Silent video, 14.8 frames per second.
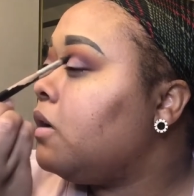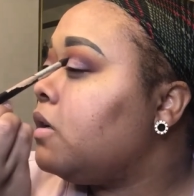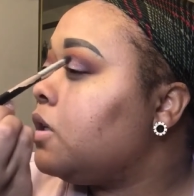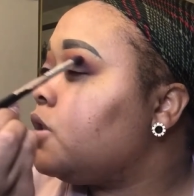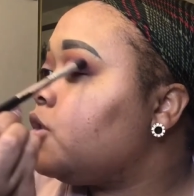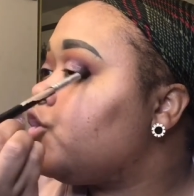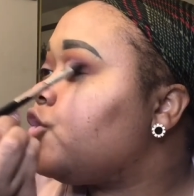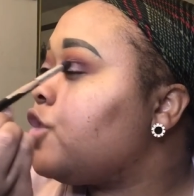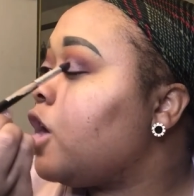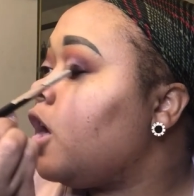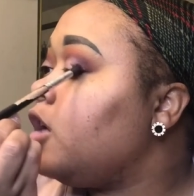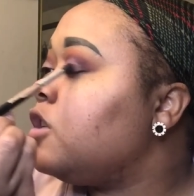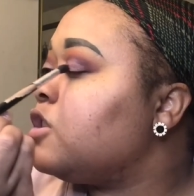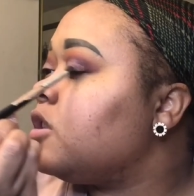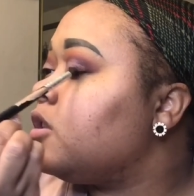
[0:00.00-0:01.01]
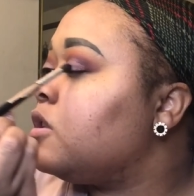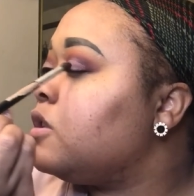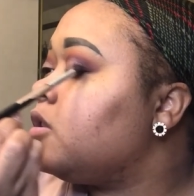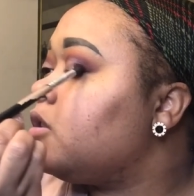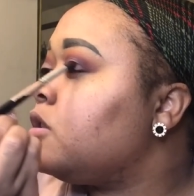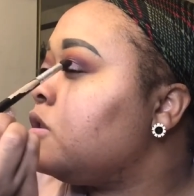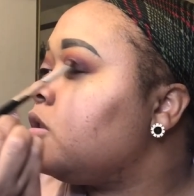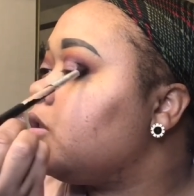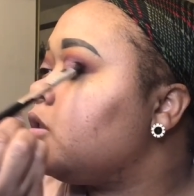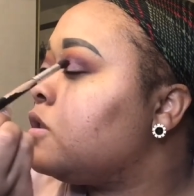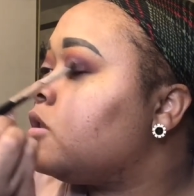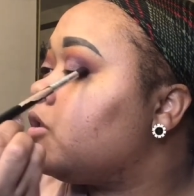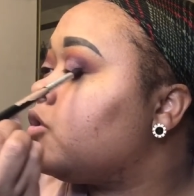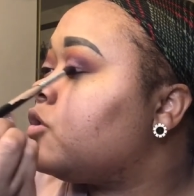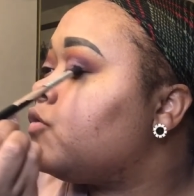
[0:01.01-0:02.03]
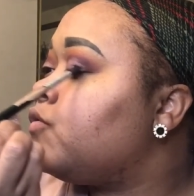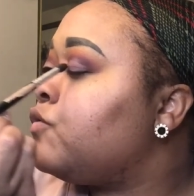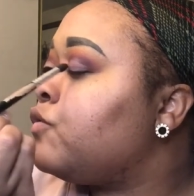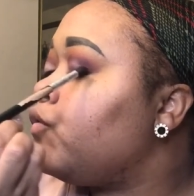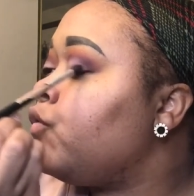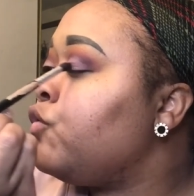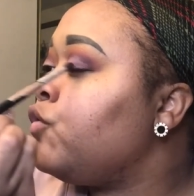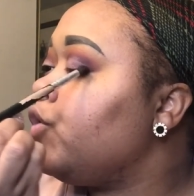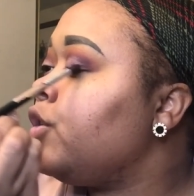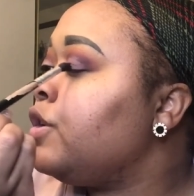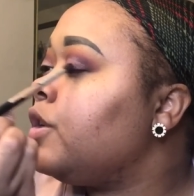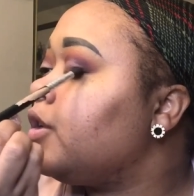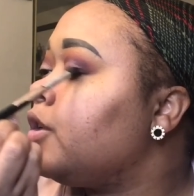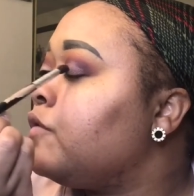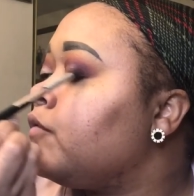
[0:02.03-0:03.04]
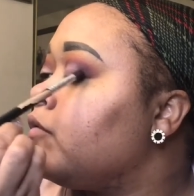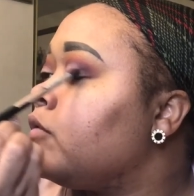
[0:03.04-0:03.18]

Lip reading: it's changing. It's really